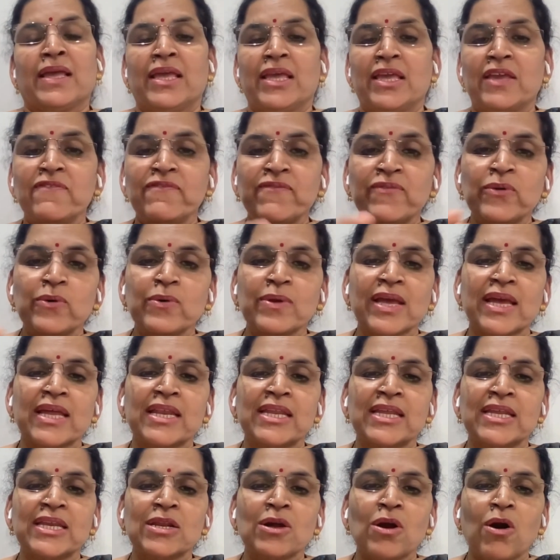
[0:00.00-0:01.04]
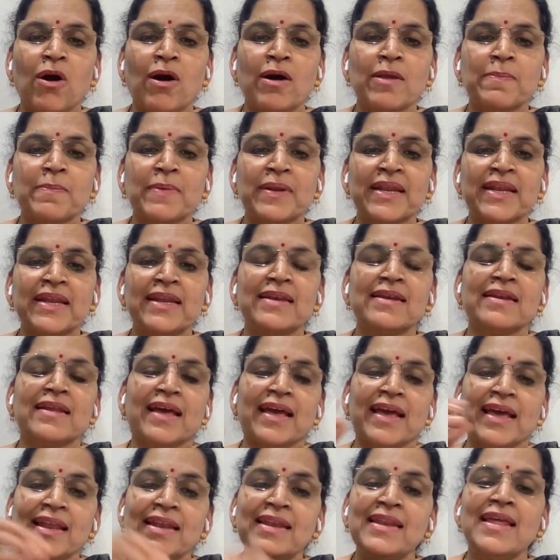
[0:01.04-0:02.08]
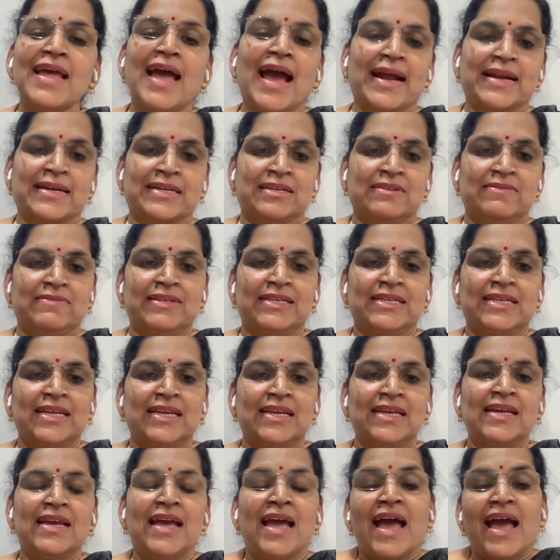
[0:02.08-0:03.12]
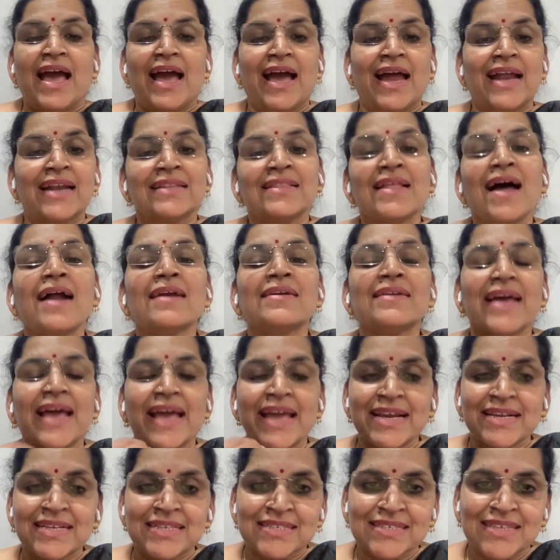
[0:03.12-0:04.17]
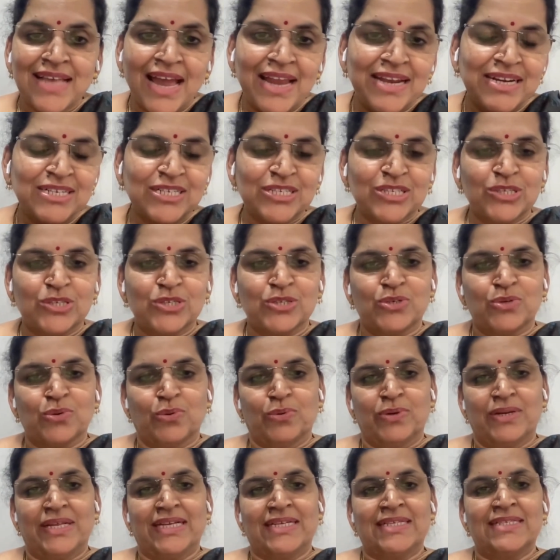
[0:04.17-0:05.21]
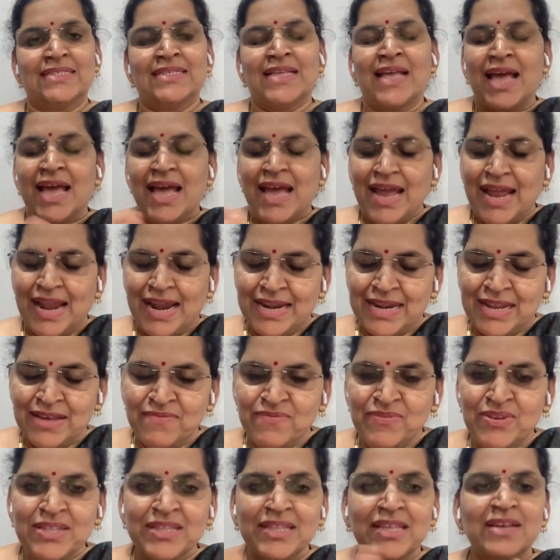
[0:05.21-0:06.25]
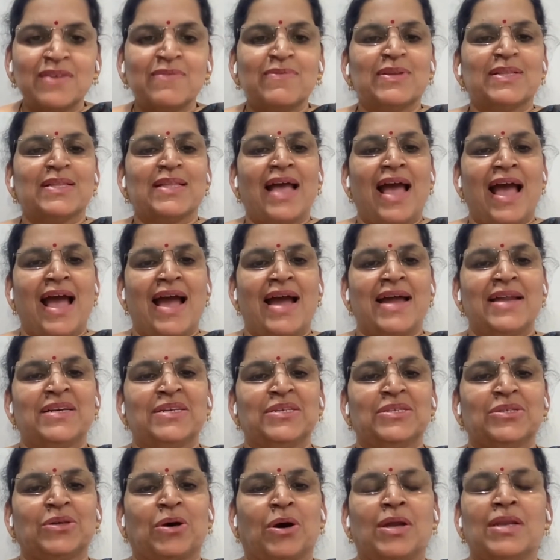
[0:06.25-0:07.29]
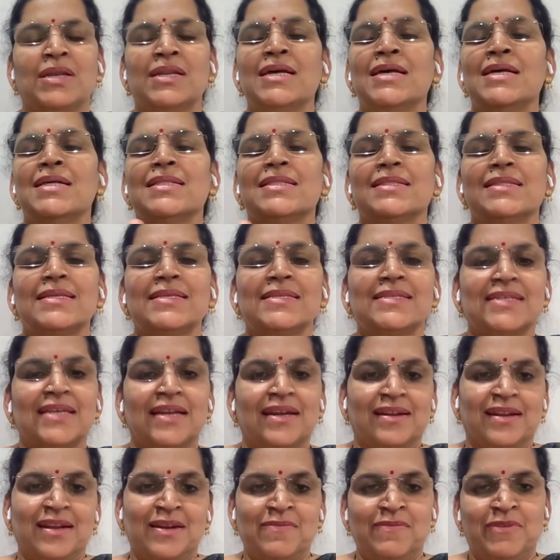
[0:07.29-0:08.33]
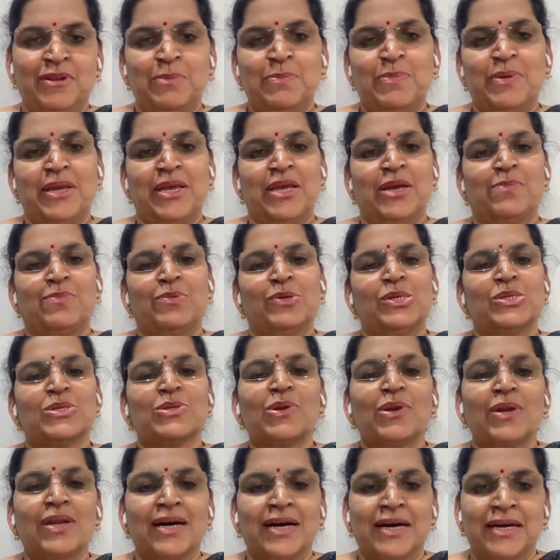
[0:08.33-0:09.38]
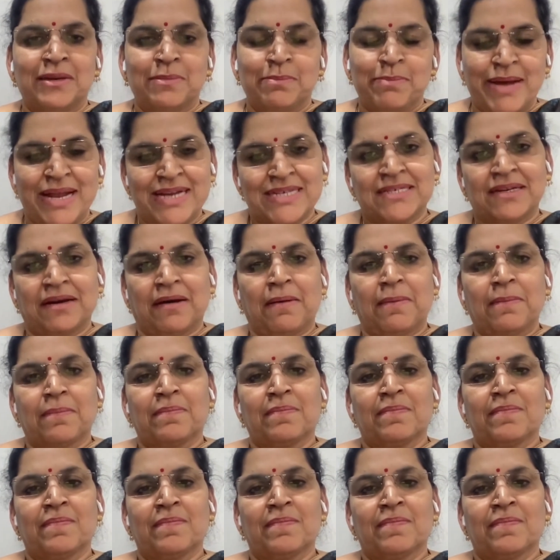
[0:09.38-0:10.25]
If you can incorporate any activity and that excites students and everything with hands-on, the children will be able to learn better.